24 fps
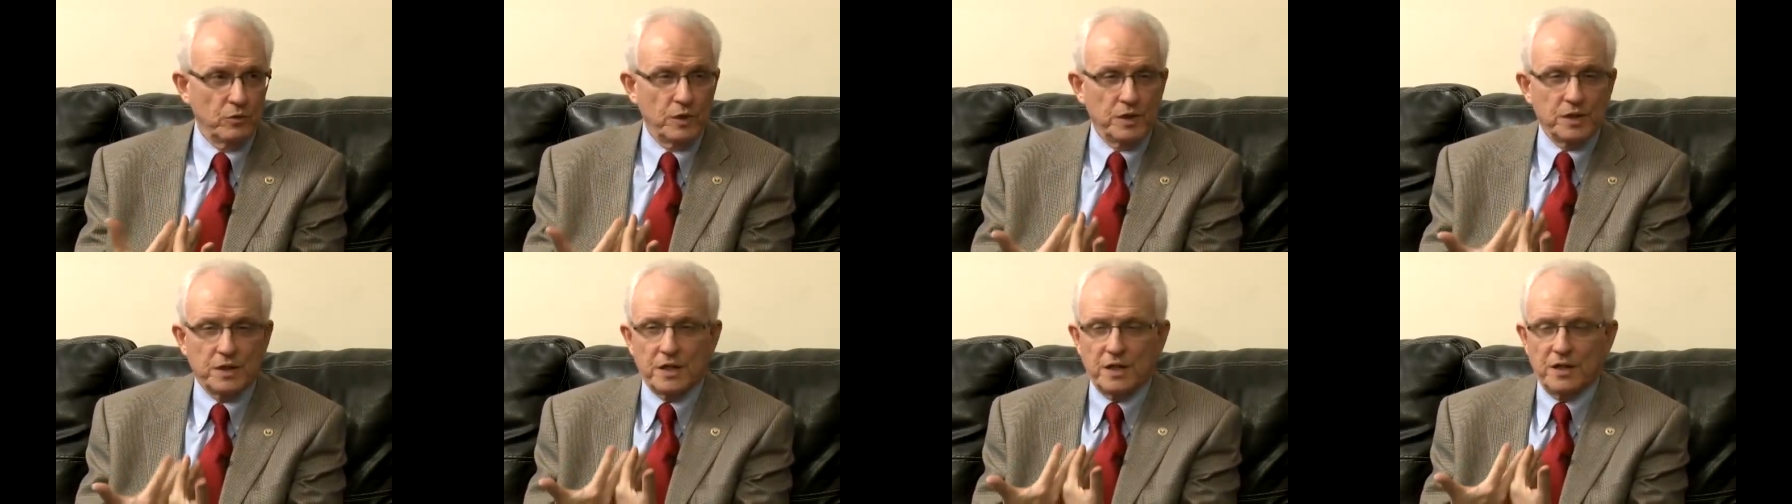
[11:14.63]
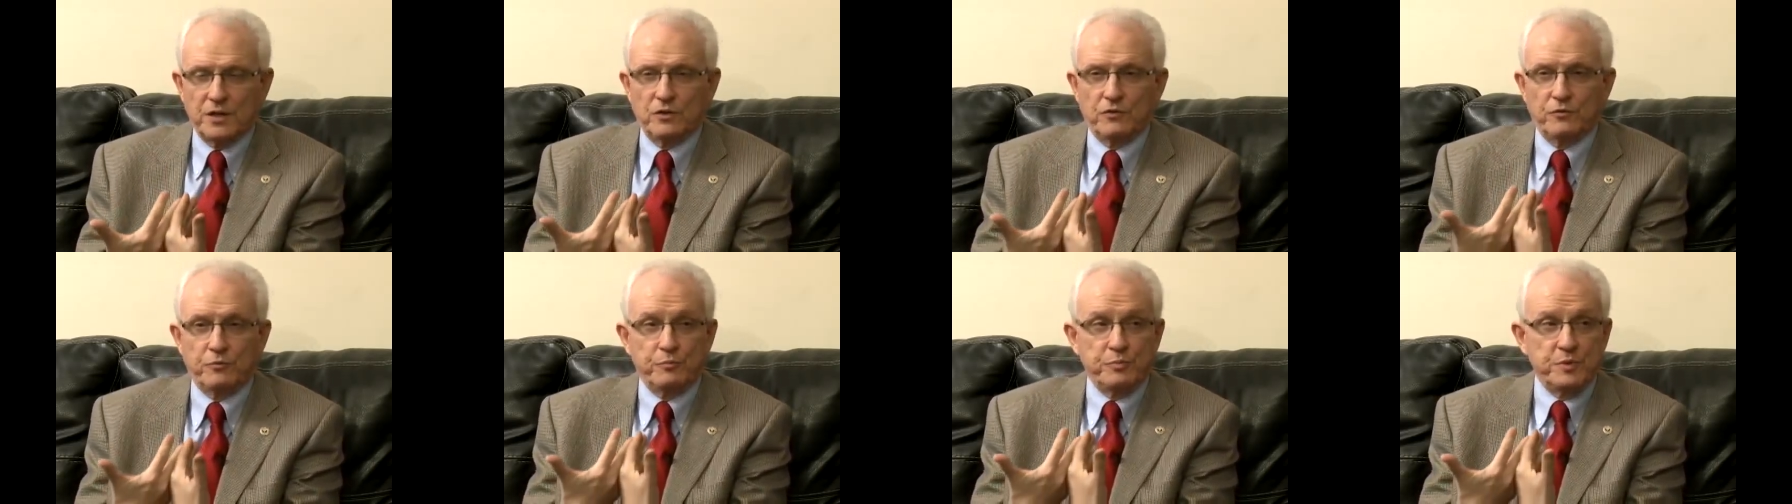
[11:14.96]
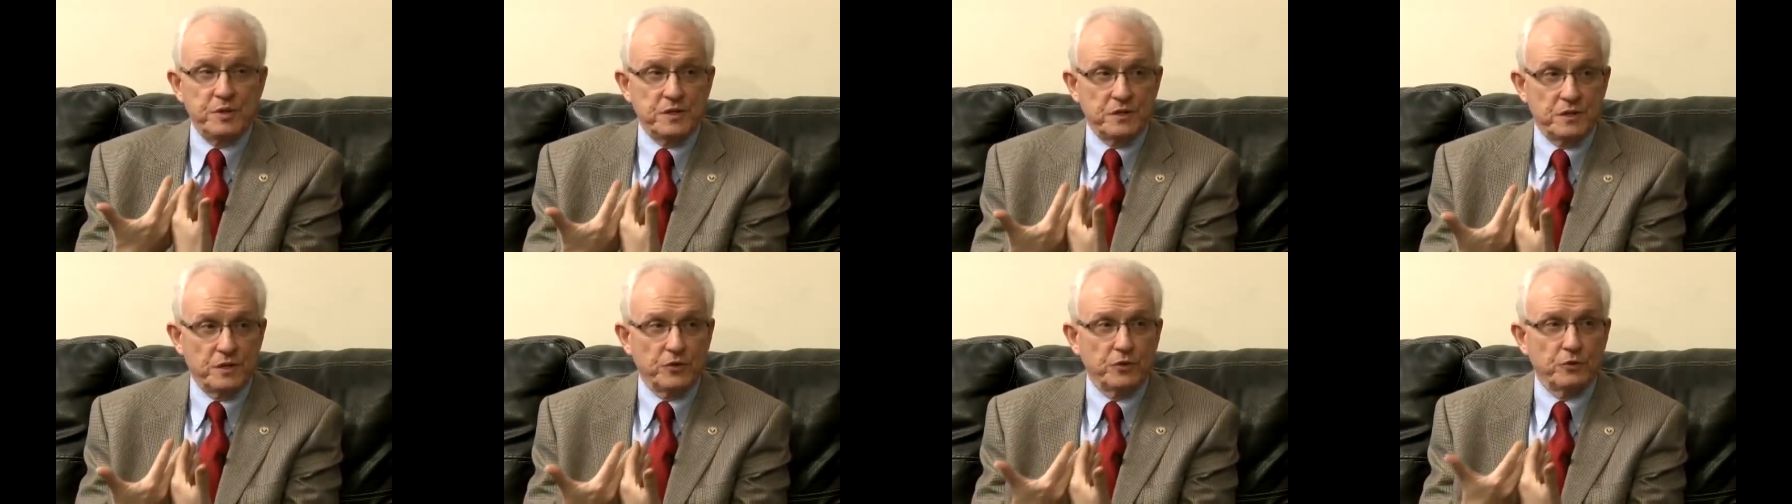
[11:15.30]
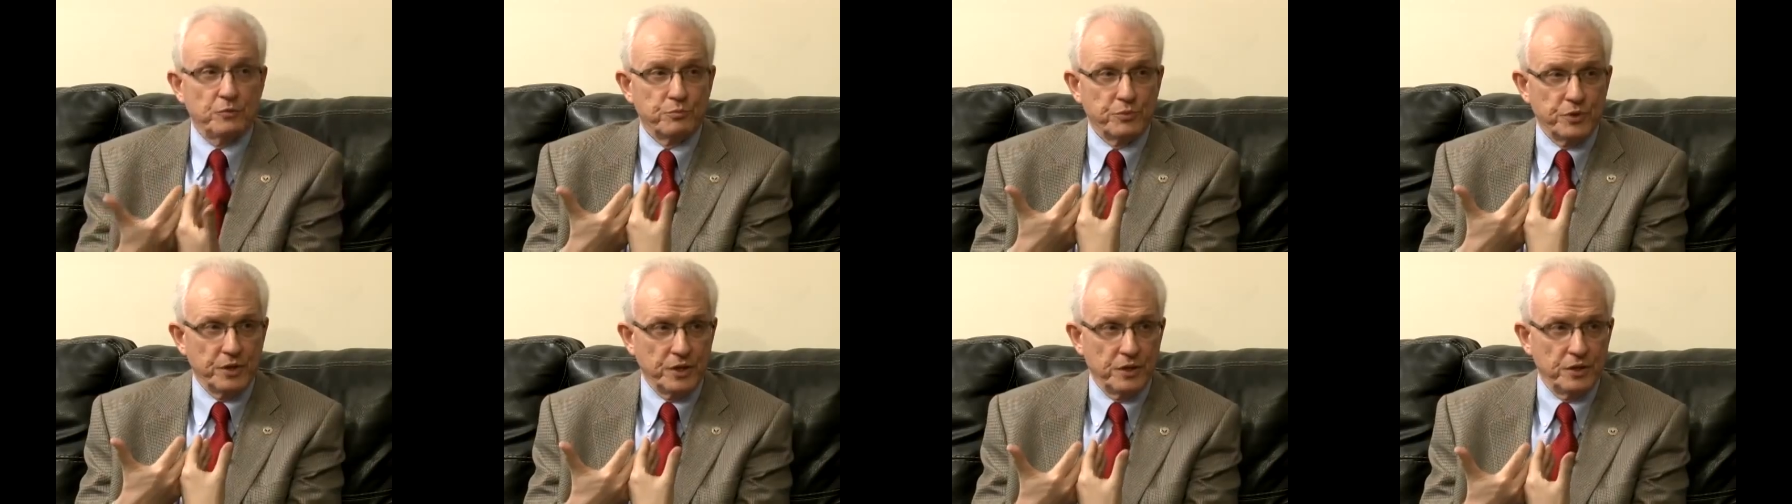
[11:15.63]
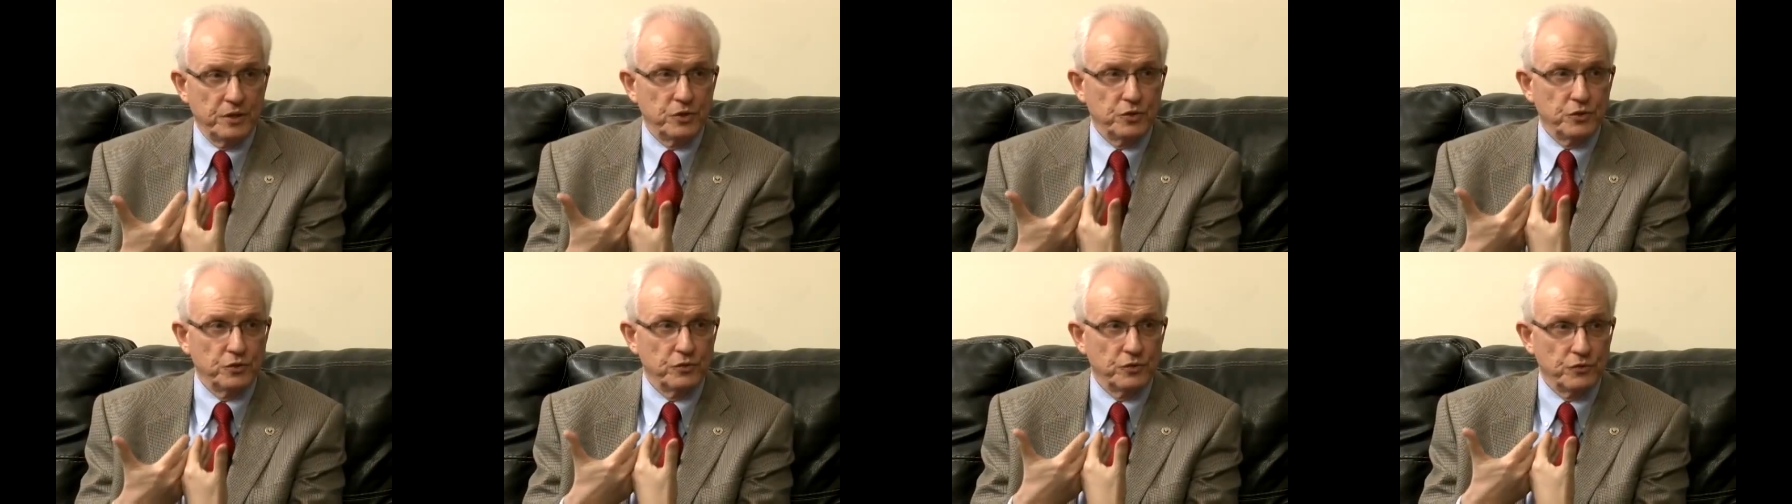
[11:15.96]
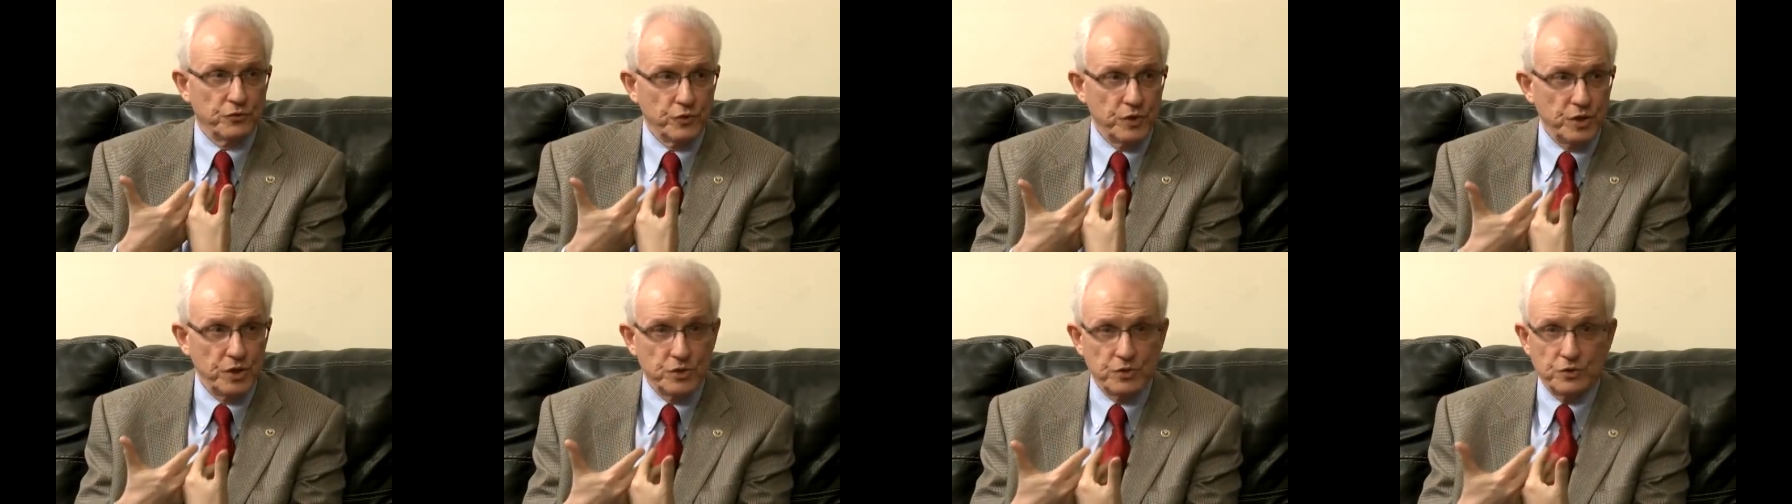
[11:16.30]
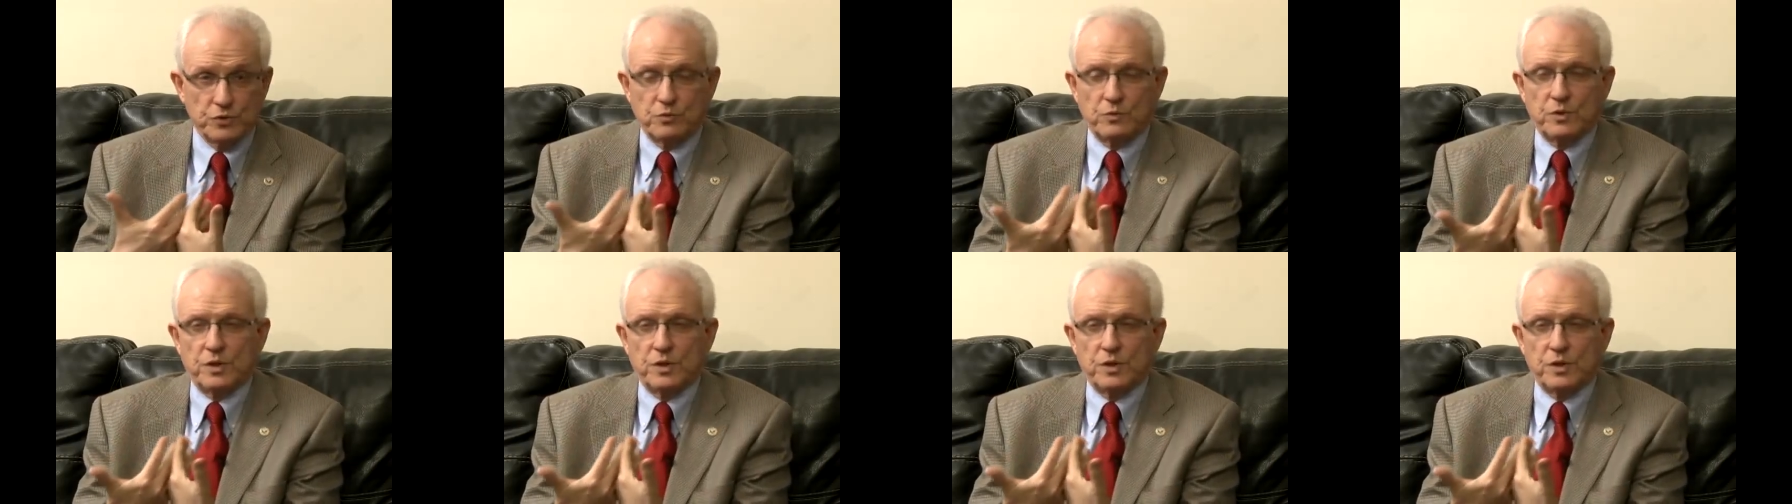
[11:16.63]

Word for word: What kind of peace are you bringing to the region?